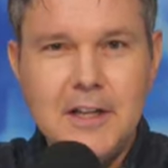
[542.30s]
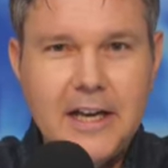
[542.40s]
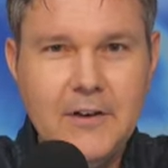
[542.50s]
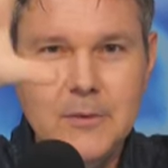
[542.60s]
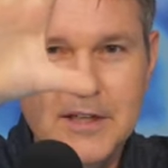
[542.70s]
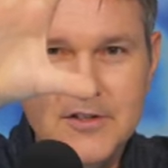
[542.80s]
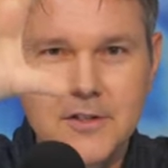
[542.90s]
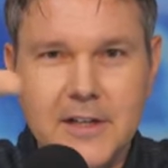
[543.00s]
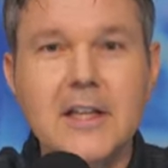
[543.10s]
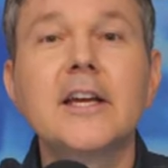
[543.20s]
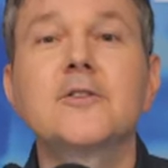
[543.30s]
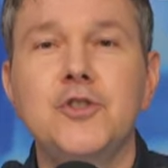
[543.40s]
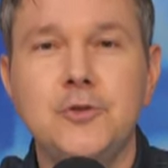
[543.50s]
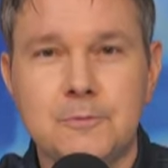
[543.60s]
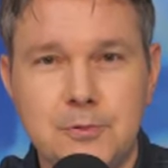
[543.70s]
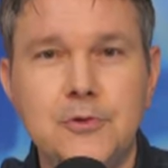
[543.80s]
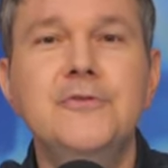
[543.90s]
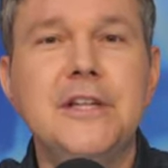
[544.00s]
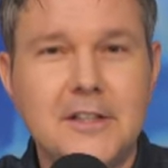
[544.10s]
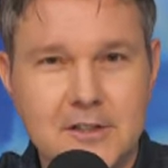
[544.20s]
like everybody's looking like,
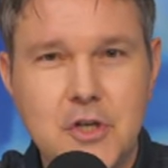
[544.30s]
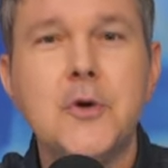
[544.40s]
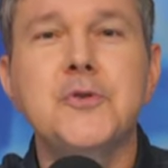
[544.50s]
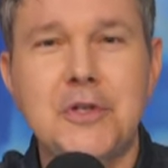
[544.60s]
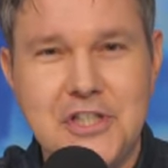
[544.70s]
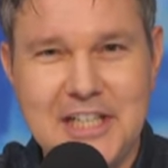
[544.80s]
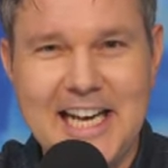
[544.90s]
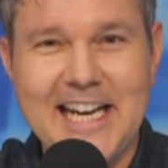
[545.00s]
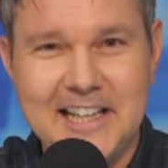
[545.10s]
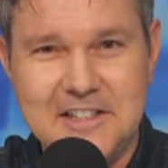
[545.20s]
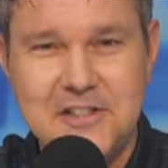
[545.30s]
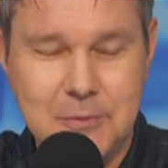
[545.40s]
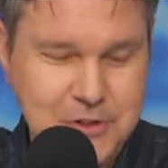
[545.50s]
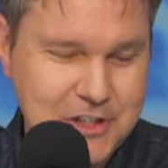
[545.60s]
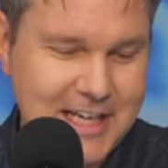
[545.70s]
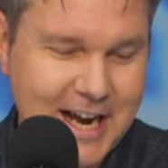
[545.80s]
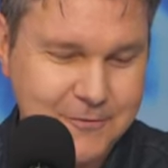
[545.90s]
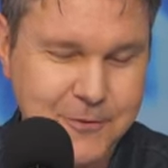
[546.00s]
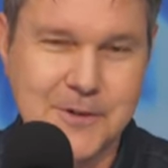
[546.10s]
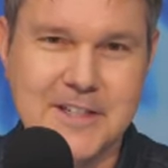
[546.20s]
prove it, show us what you got, let's see what you
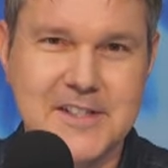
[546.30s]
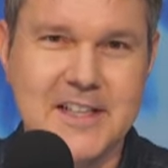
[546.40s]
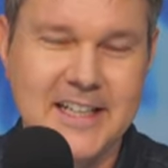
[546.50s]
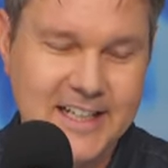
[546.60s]
got for us.